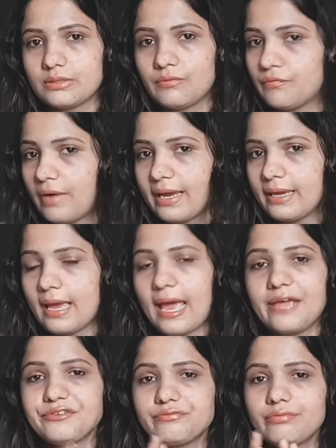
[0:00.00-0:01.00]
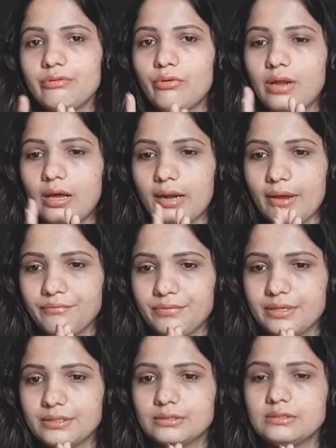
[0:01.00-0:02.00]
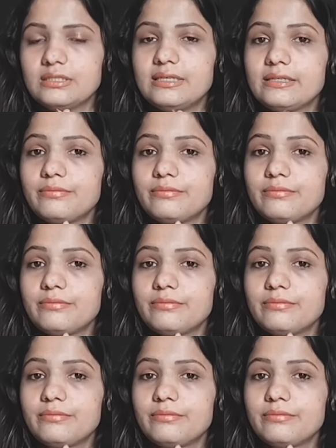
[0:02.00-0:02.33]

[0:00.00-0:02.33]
Why? As we all are aware that the